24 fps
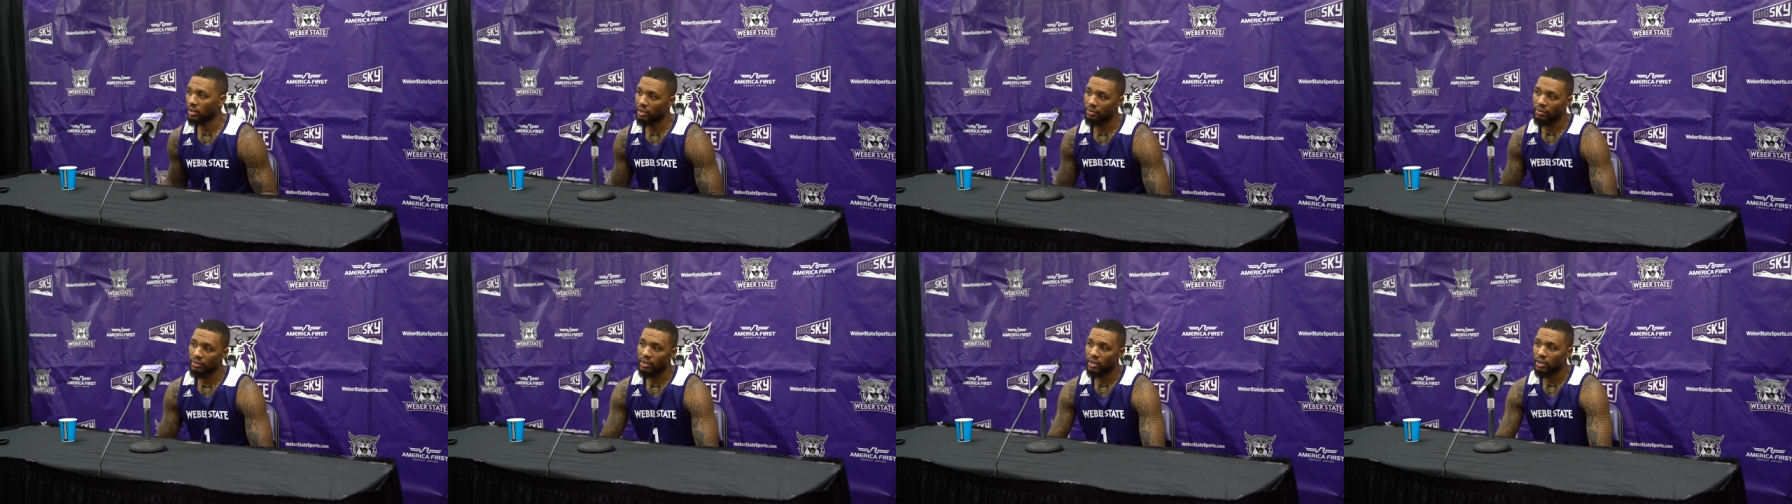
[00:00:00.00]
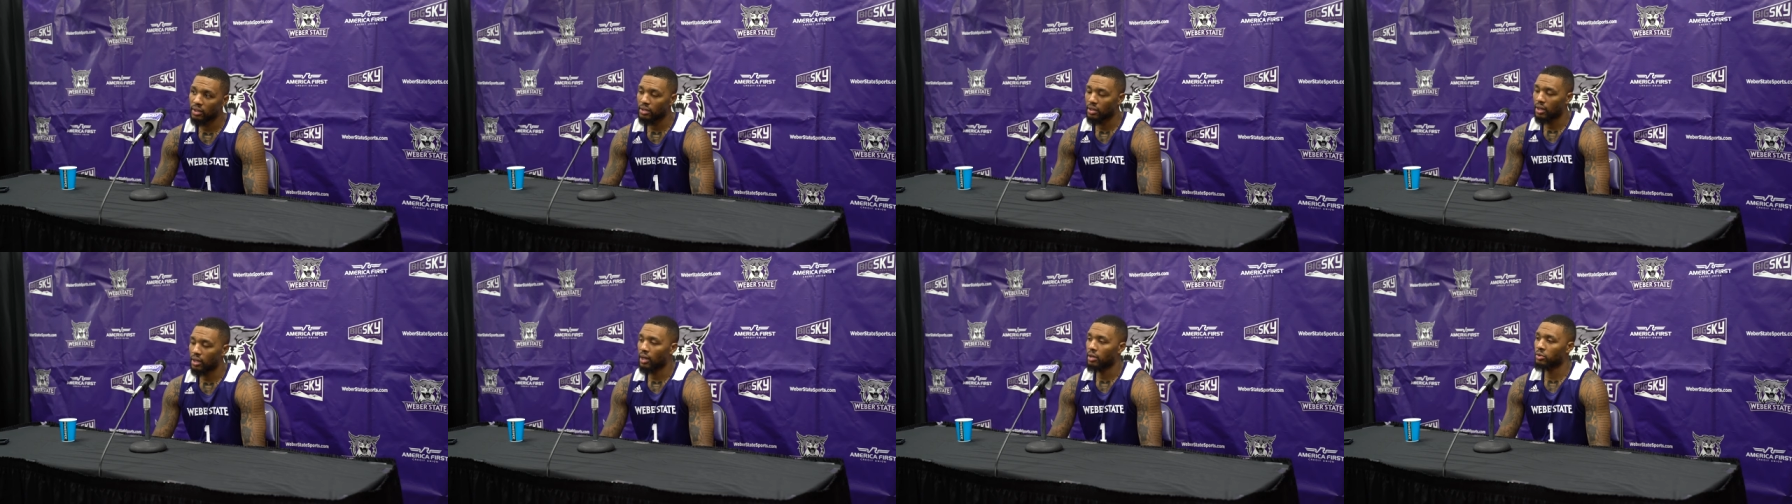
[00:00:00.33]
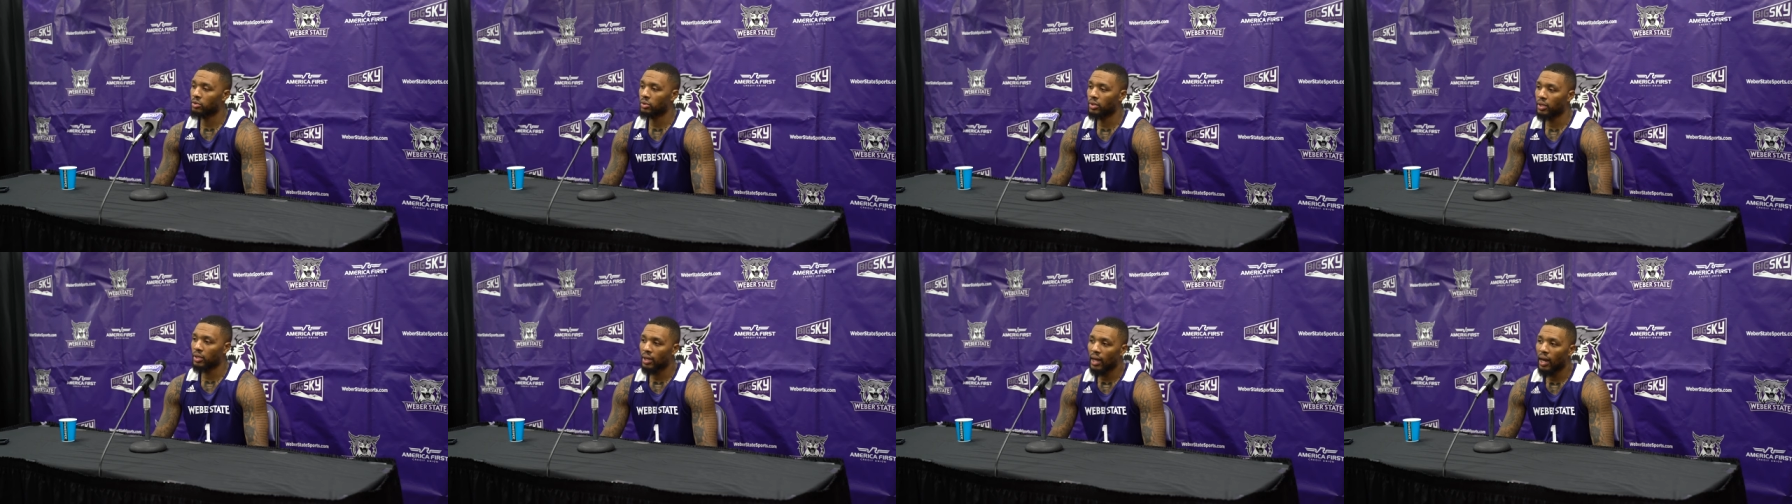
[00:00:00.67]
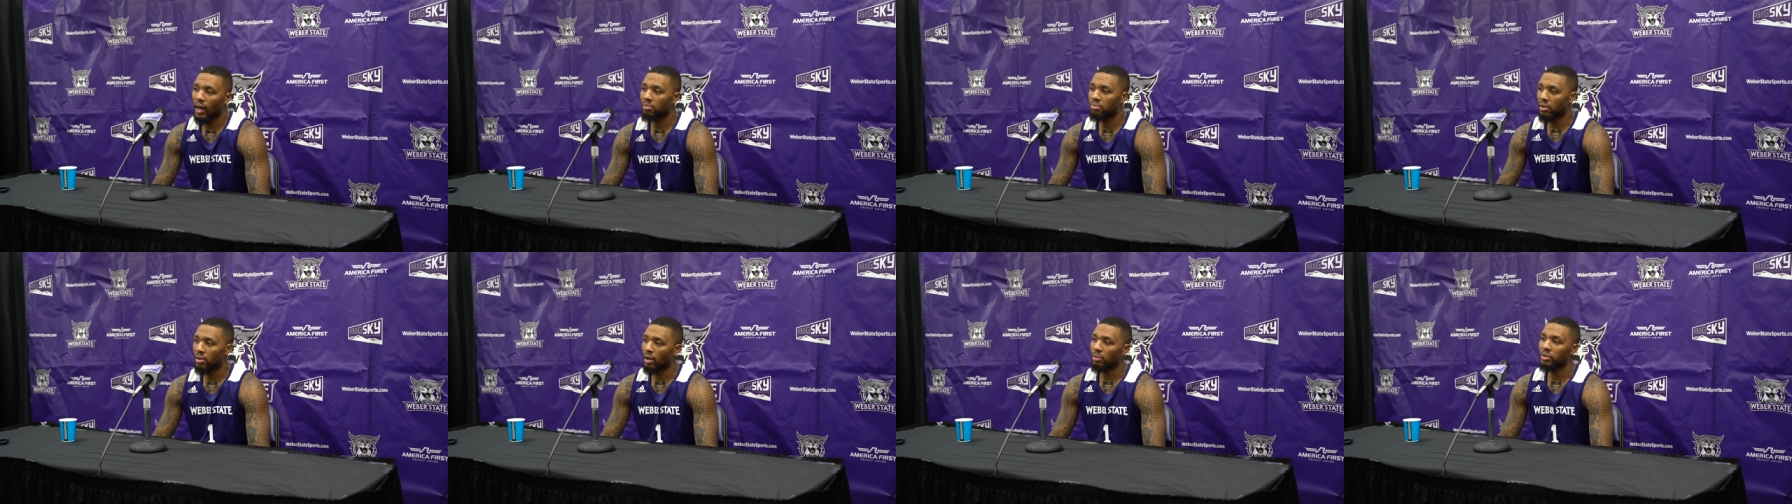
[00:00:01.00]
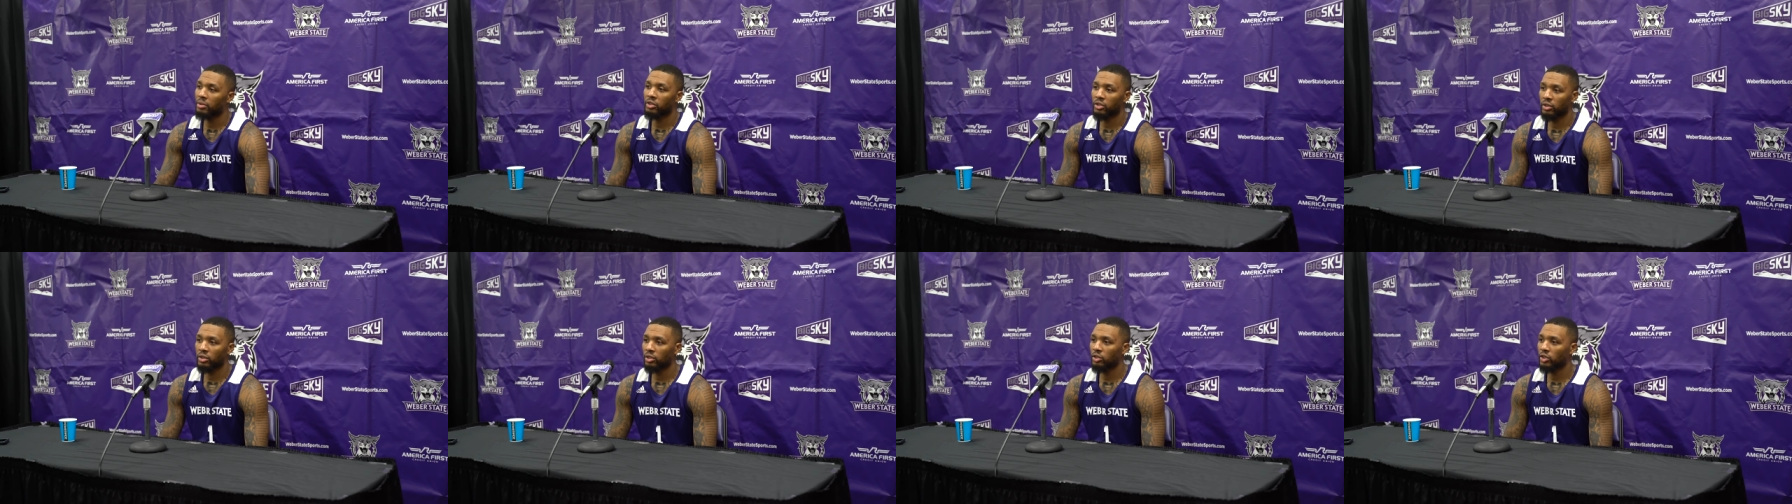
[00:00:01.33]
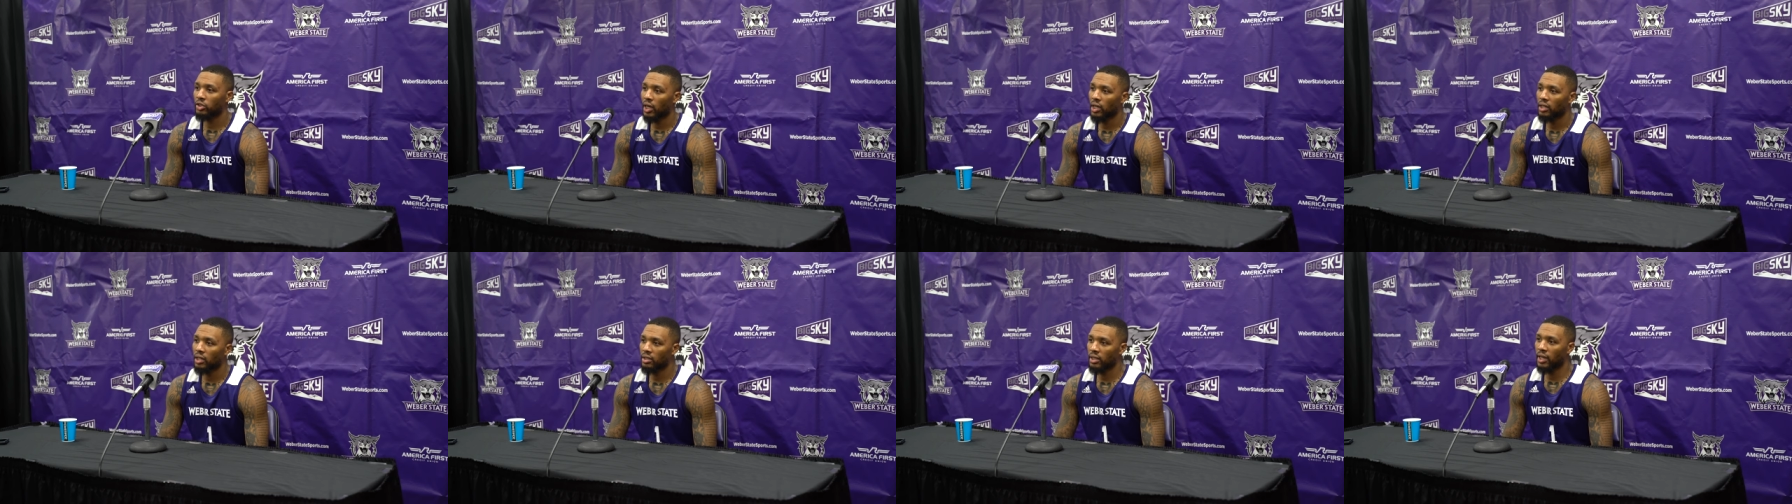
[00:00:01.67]
even in times where I probably should have
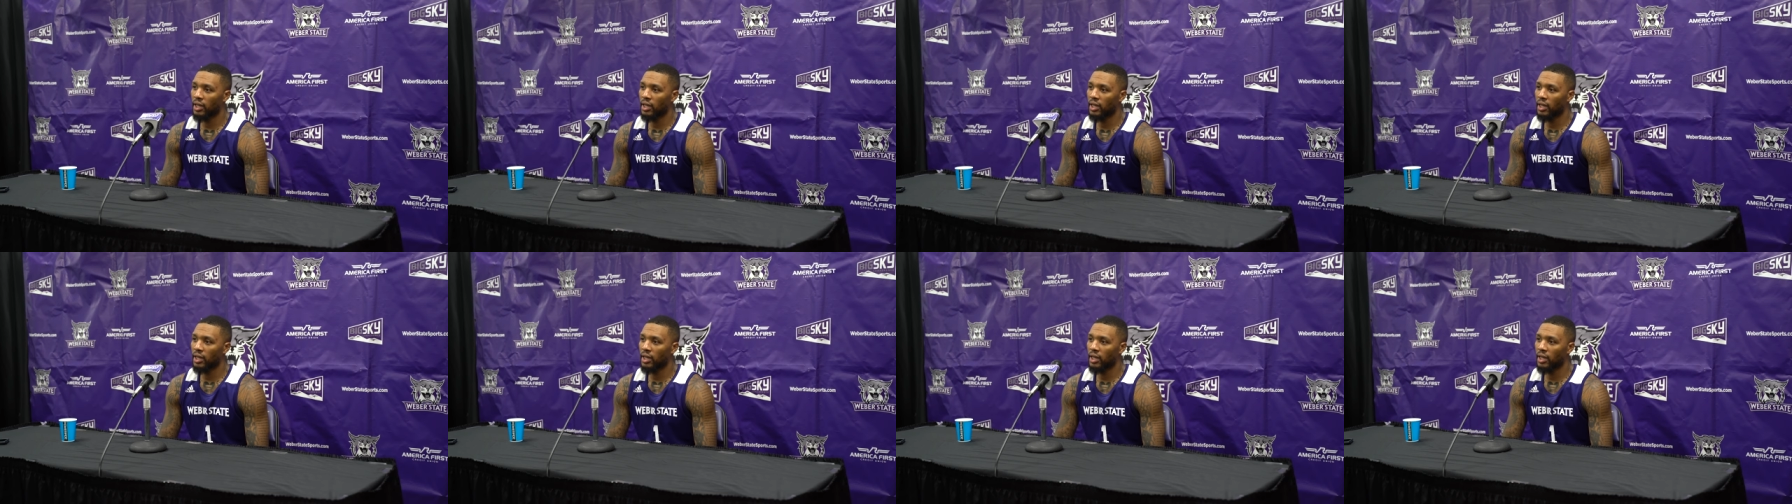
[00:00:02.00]
tried to